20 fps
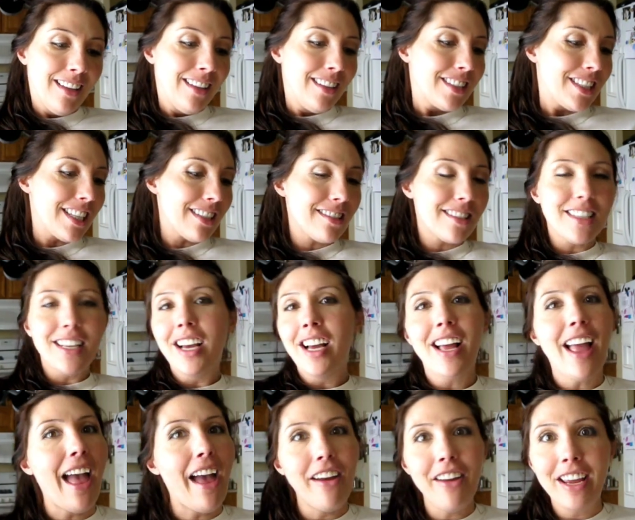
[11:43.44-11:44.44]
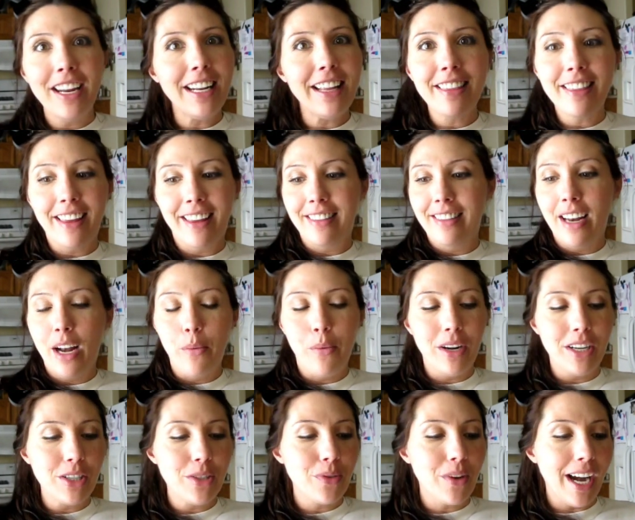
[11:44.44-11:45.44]
just anything that I
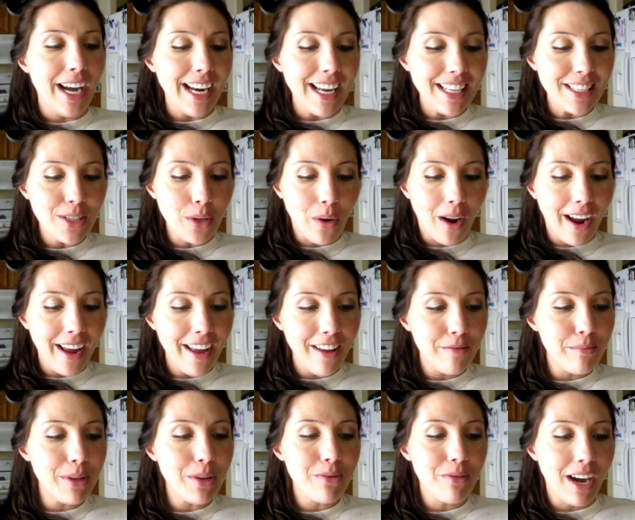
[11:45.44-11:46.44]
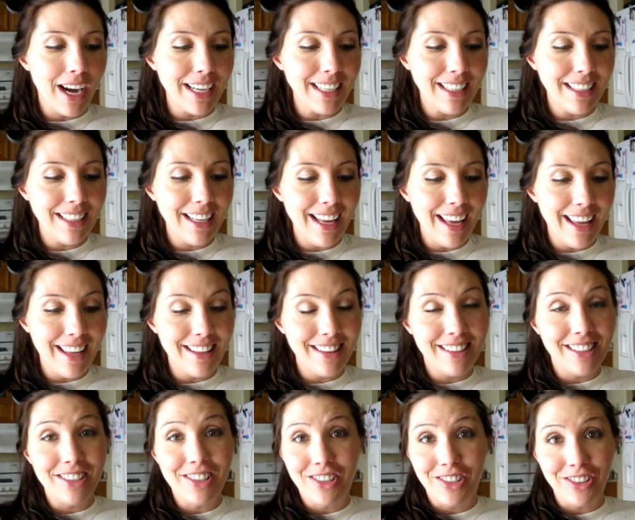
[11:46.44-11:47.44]
wanted to write. And so I have been writing in
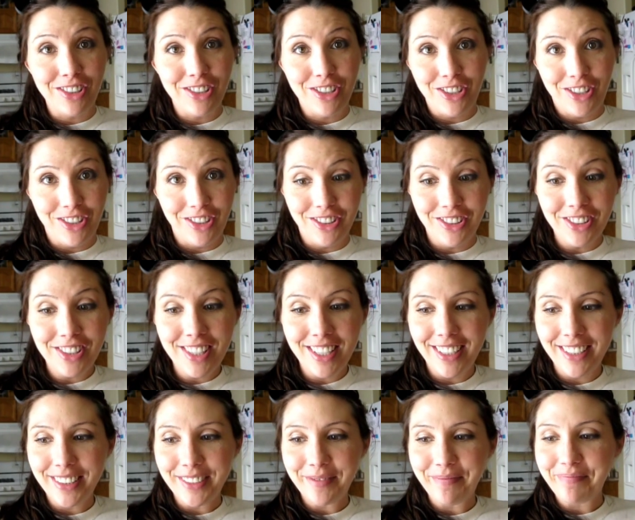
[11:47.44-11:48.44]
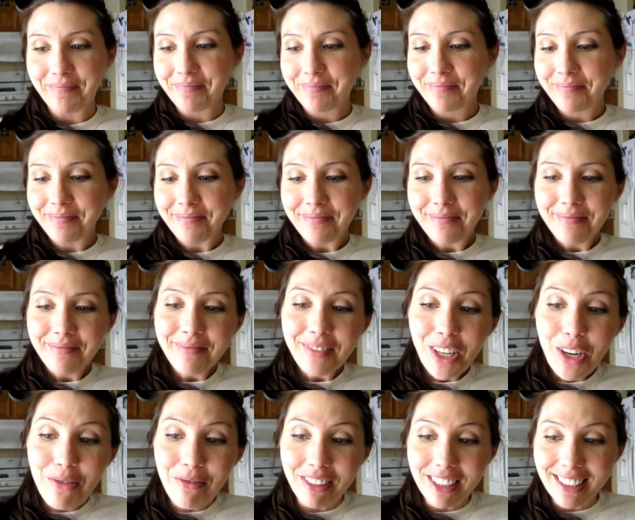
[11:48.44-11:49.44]
these girls' journals.
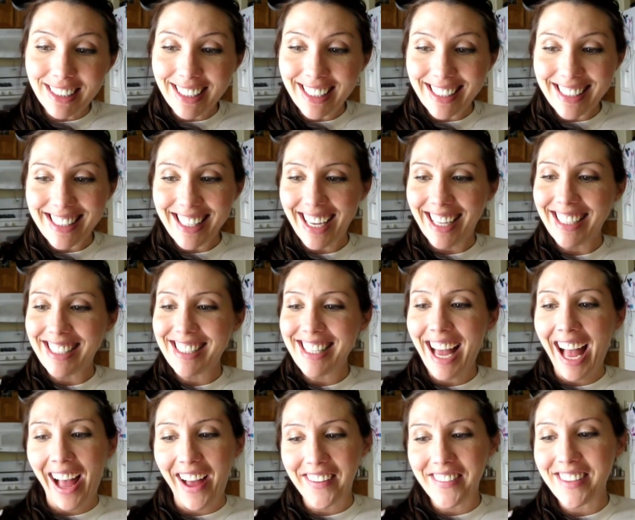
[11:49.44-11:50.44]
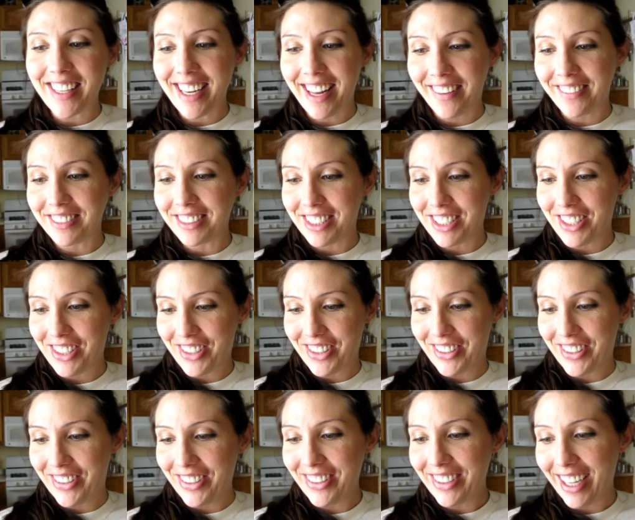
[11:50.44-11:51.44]
Really excited to have an Evelyn
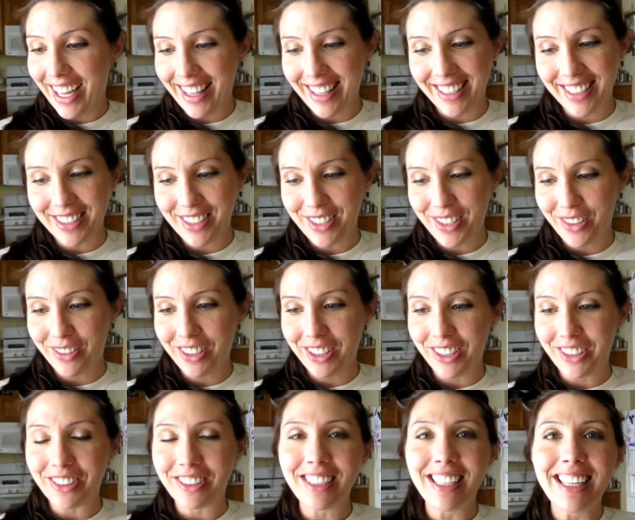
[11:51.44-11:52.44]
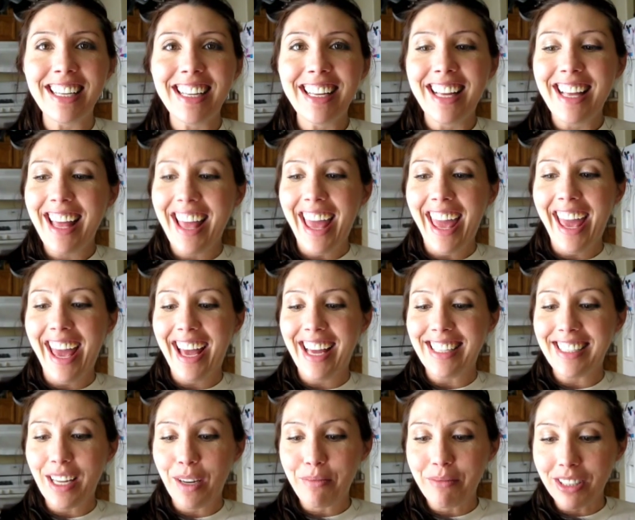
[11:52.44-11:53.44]
journal. I think it's so cute,
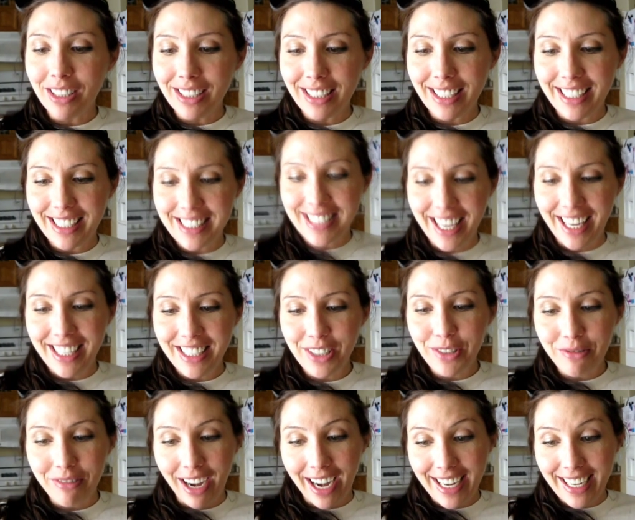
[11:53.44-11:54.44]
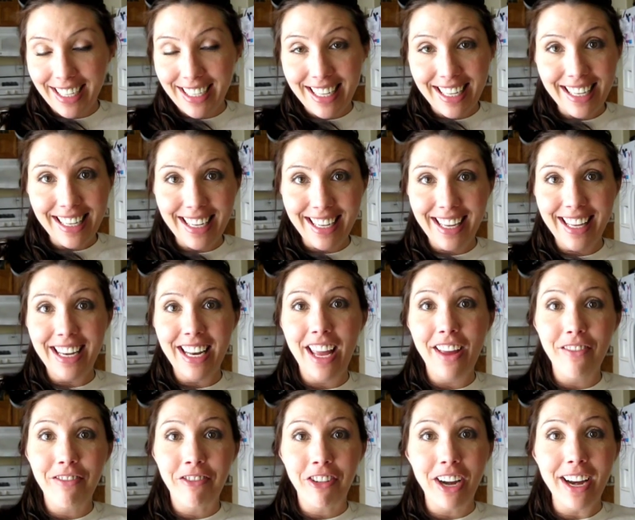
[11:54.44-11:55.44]
and I'm really excited to write in it. And
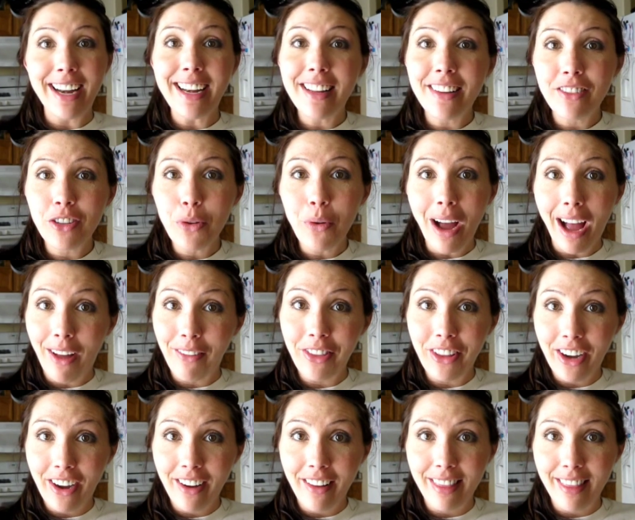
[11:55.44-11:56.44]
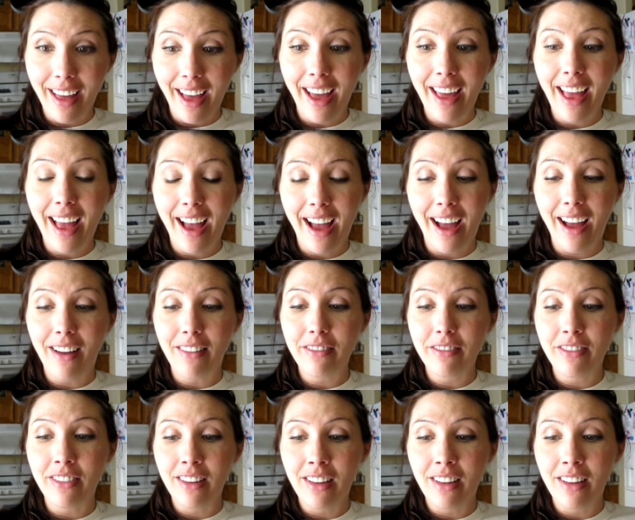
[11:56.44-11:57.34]
for any of you out there that have